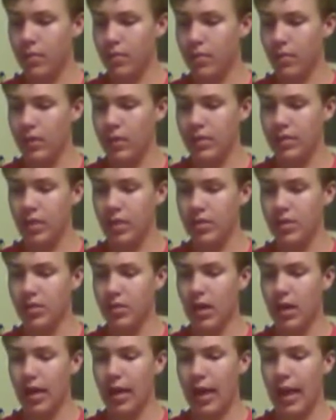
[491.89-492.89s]
He's also
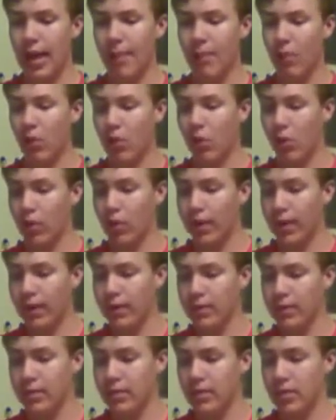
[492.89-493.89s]
got Atmo
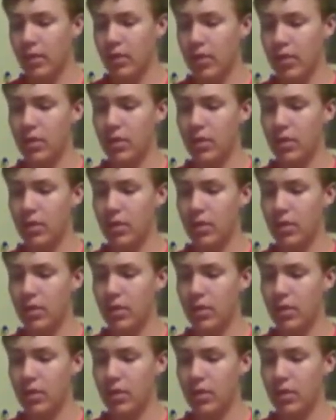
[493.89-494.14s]
Quiz.